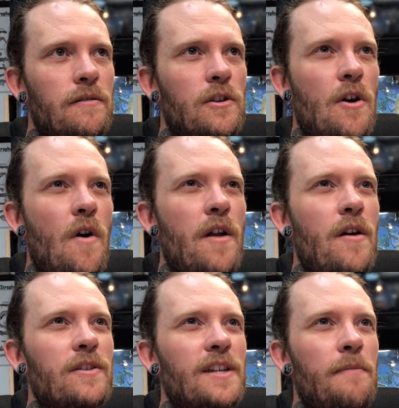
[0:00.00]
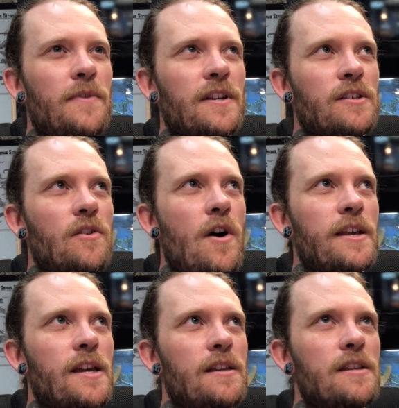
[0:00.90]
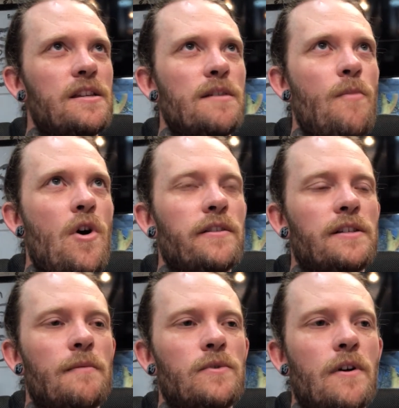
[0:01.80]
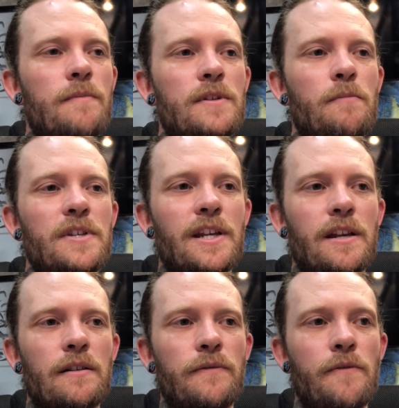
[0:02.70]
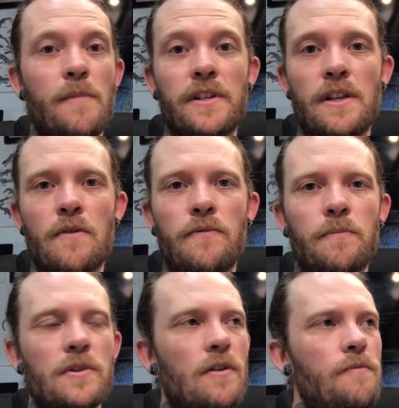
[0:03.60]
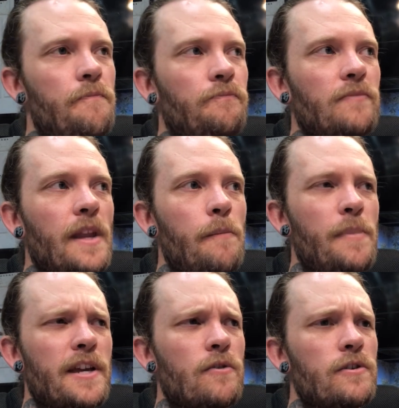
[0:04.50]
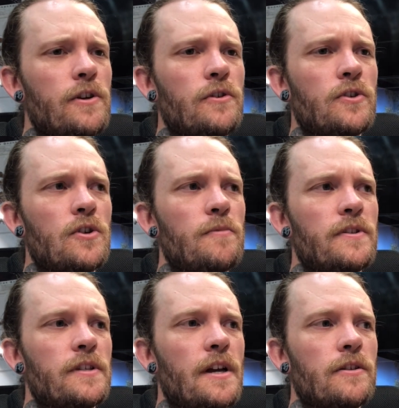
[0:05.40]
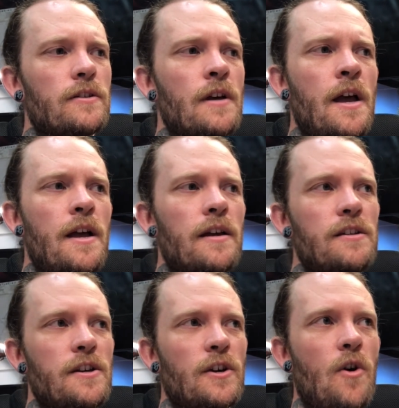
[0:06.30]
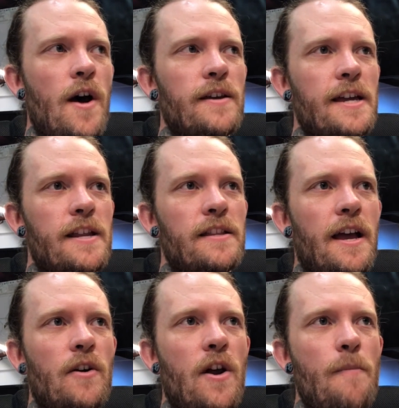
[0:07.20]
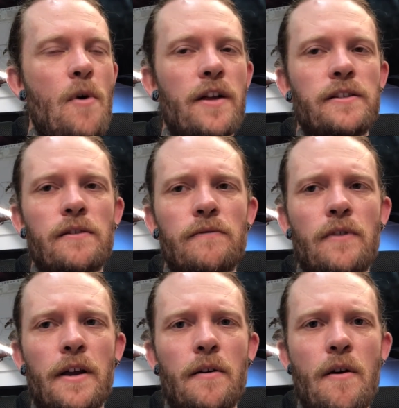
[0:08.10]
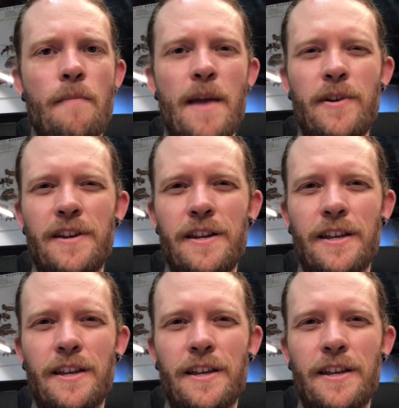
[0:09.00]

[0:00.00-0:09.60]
I know some things kind of get in your mind sometimes, in particular for myself, being on YouTube and such, you can kind of get in that kind of mindset of like, maybe I need to